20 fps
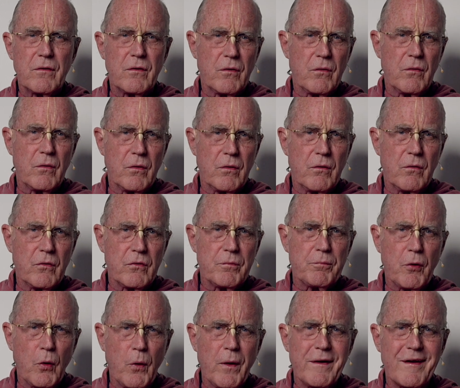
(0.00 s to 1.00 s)
whose
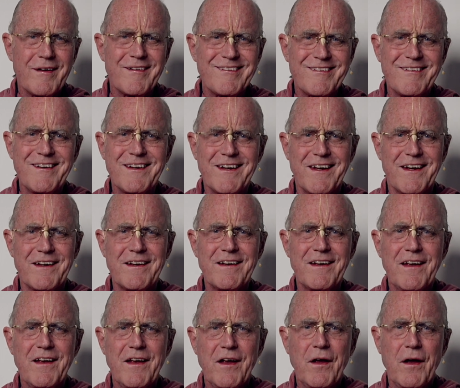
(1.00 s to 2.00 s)
poetic singing
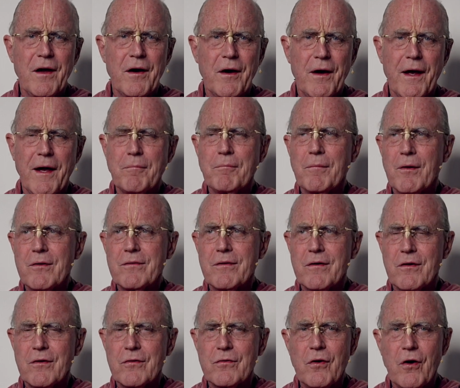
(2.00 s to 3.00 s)
had
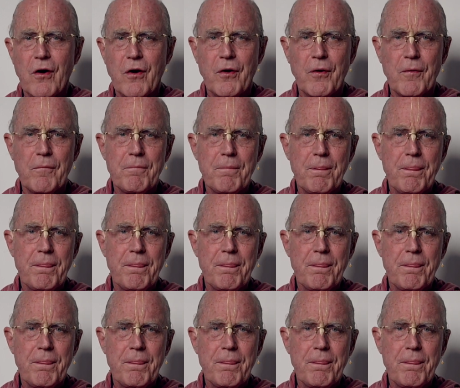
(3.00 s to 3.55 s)
melted his heart.